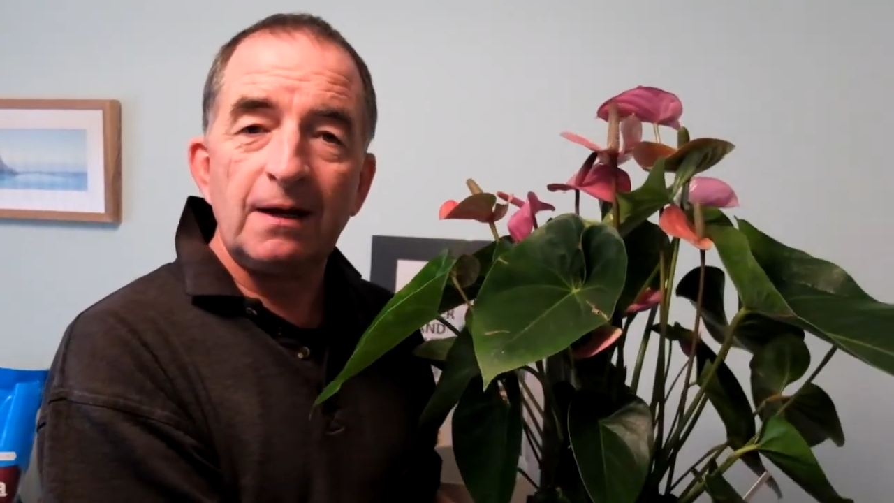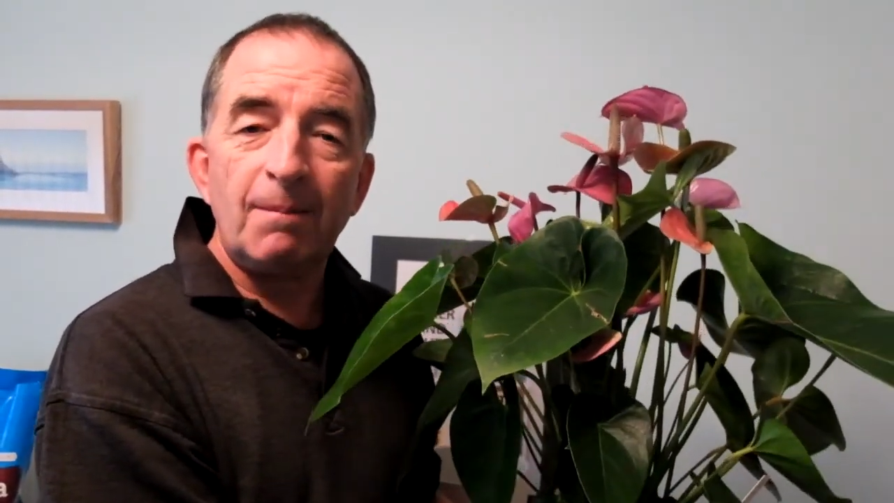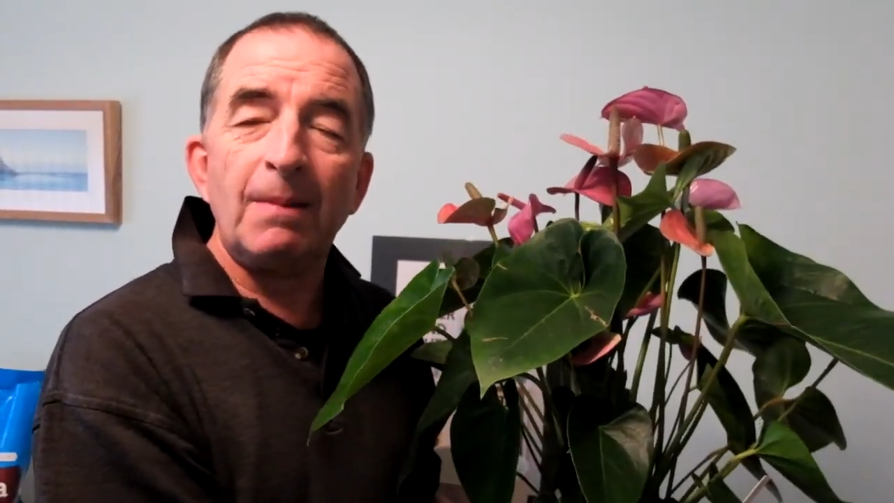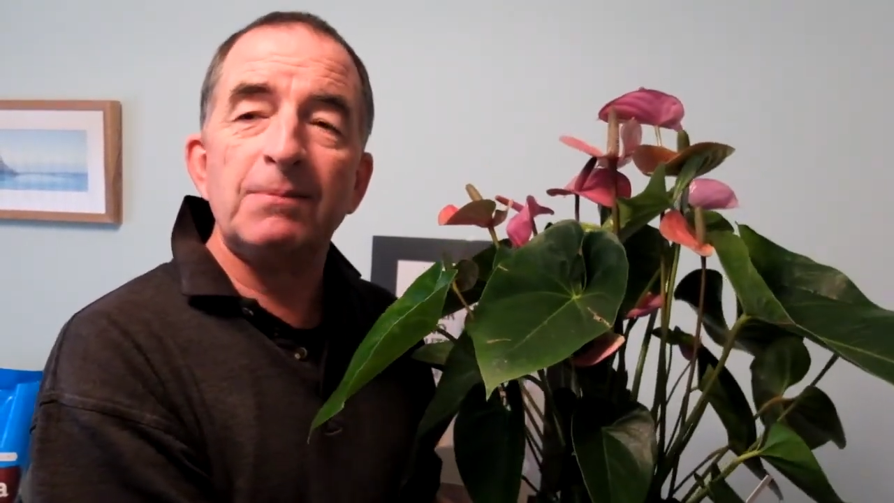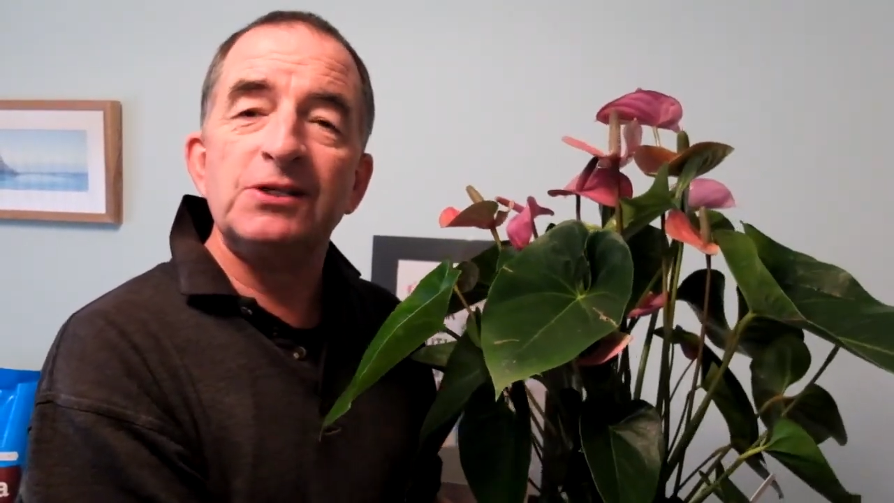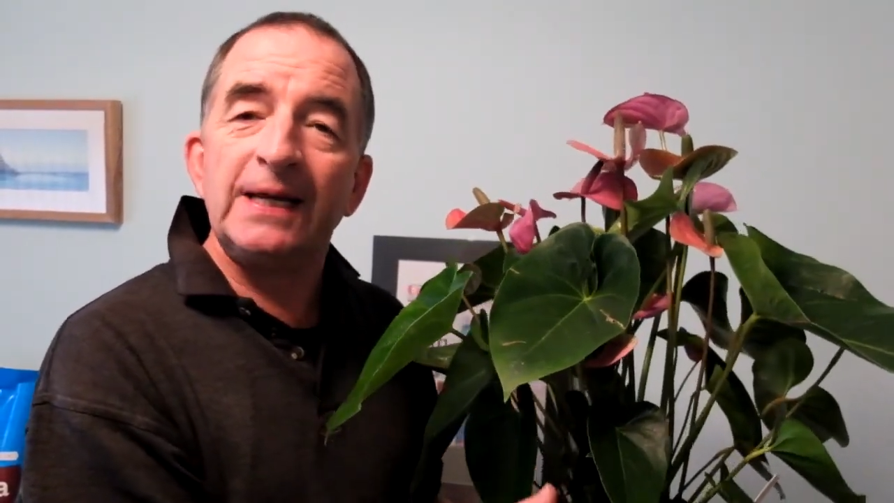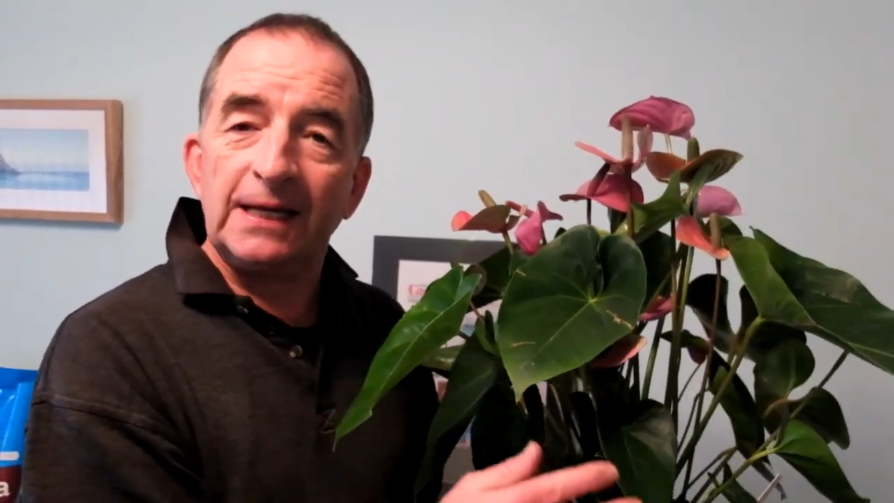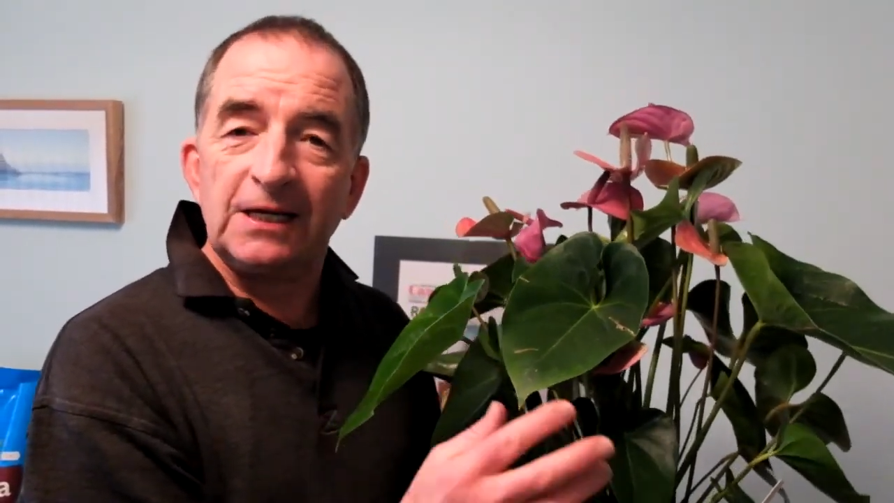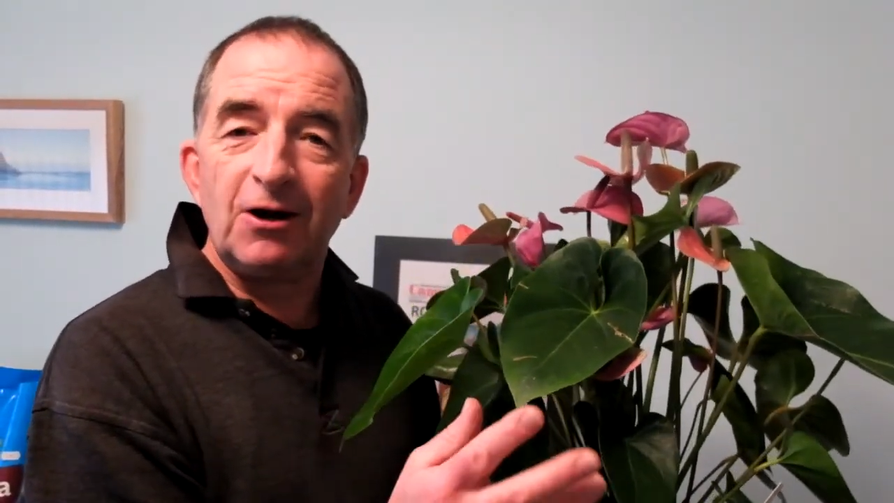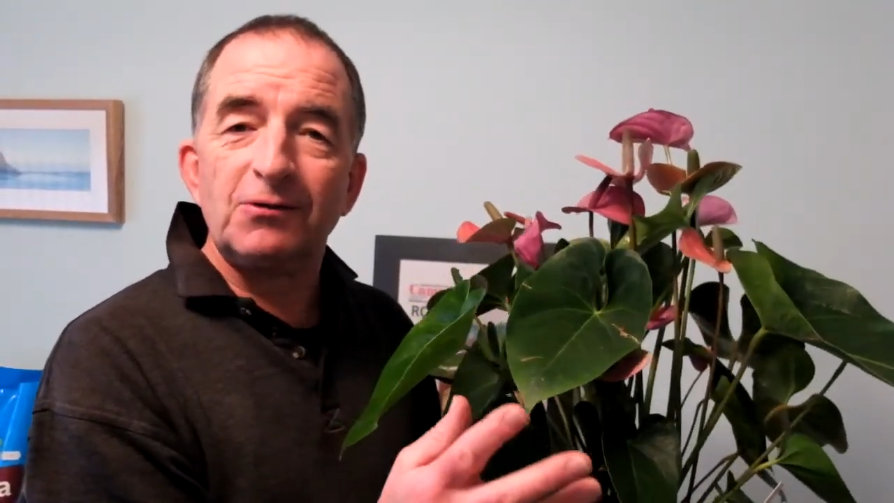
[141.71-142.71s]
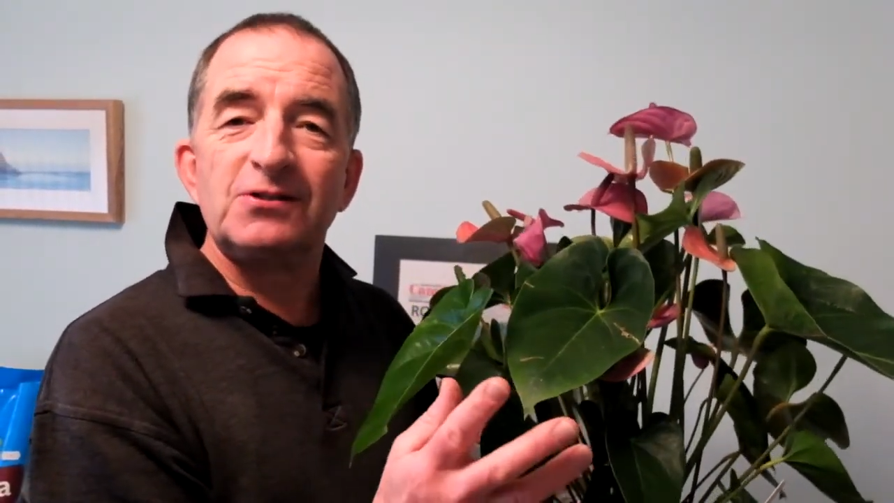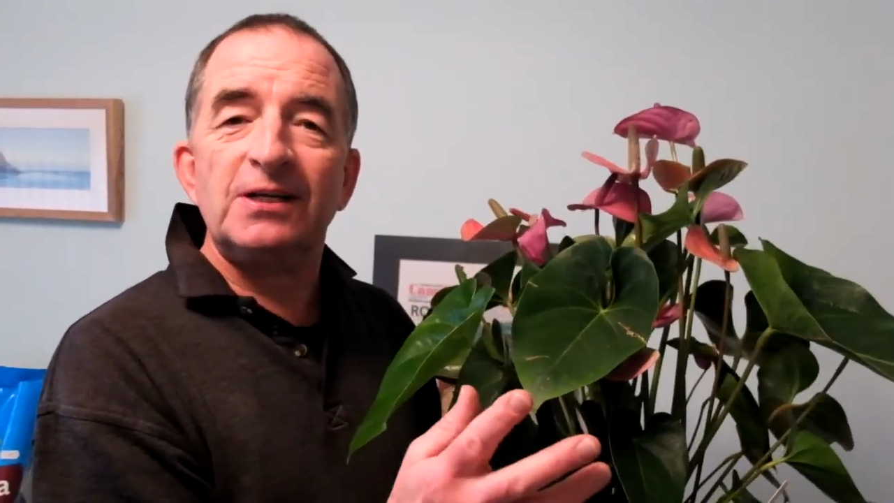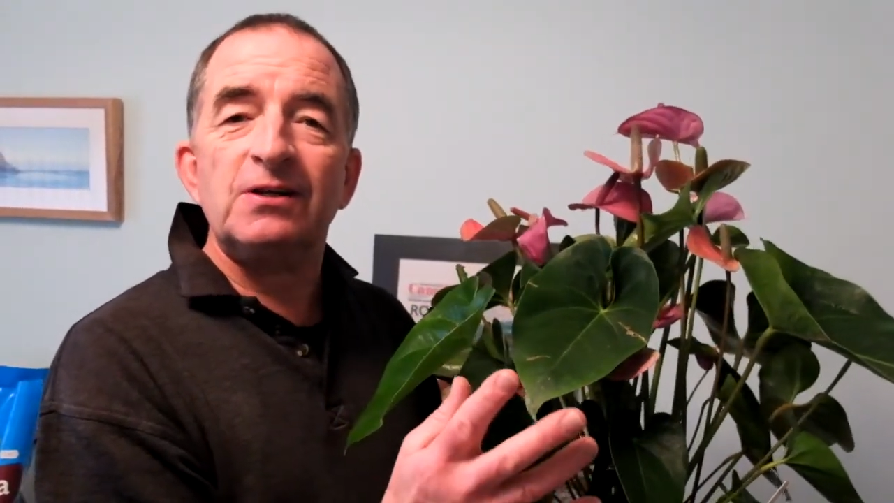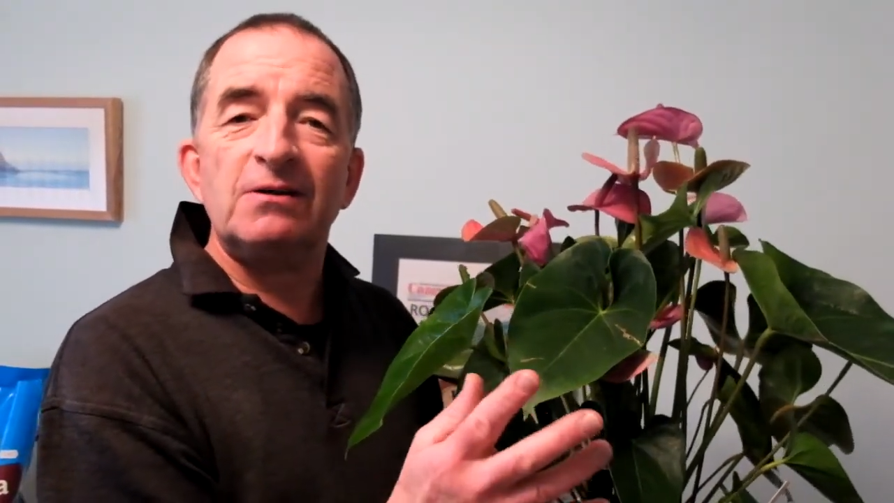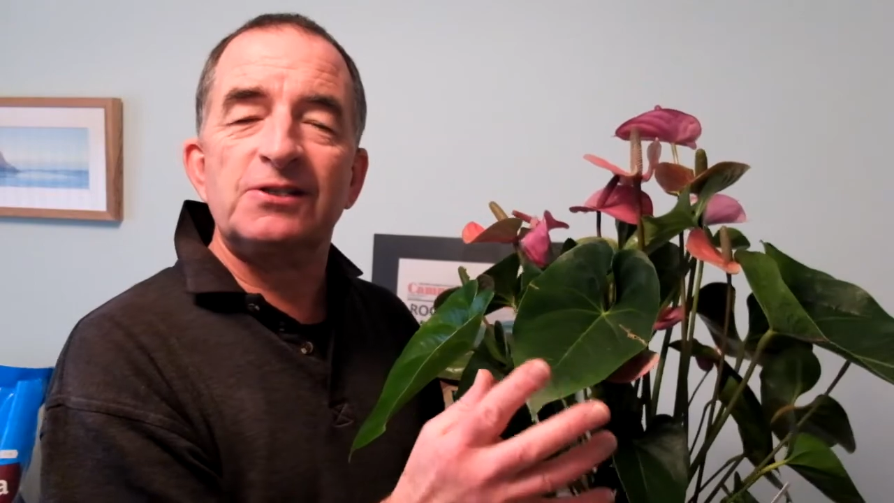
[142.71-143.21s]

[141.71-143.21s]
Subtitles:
I remember seeing in a garden centre a